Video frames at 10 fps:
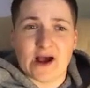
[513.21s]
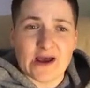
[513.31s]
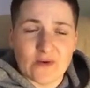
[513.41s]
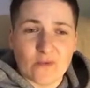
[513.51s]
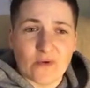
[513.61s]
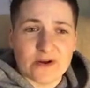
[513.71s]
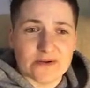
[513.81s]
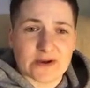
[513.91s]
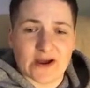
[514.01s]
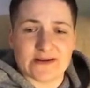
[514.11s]
I don't want
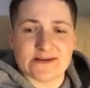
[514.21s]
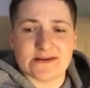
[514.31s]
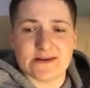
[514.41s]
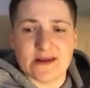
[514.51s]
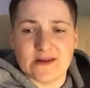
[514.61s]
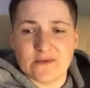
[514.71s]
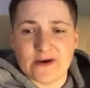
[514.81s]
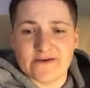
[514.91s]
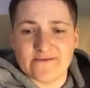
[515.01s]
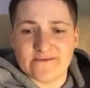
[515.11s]
you guys to in any
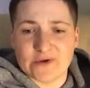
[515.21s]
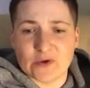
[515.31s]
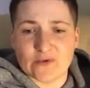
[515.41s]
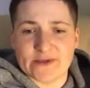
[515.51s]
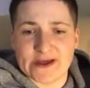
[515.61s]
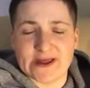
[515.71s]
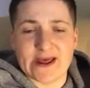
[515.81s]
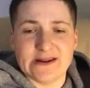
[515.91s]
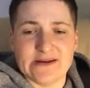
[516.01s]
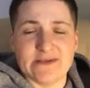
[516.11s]
way feel that
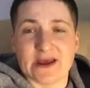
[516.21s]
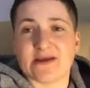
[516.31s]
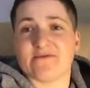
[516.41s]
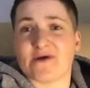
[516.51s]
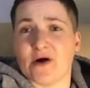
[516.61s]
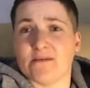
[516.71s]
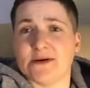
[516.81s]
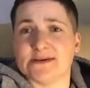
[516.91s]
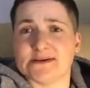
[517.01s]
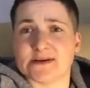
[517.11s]
any negative
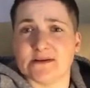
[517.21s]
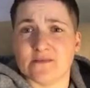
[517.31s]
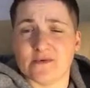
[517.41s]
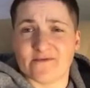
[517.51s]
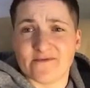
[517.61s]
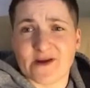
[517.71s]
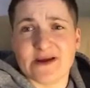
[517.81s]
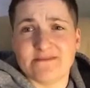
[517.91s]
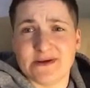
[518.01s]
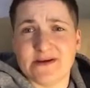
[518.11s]
comments is going to
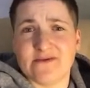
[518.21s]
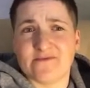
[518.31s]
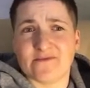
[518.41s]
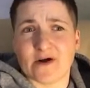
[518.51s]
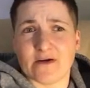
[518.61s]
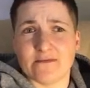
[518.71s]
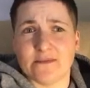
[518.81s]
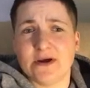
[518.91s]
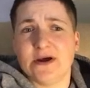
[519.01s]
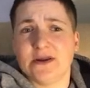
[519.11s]
refrain me
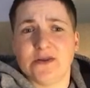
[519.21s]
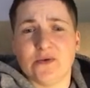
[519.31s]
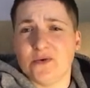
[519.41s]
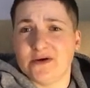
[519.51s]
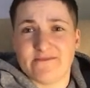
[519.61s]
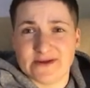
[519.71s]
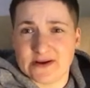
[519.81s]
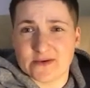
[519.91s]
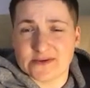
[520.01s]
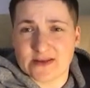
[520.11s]
from doing
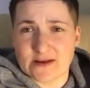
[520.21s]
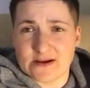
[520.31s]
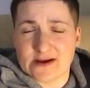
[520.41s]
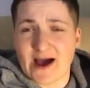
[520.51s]
videos I like.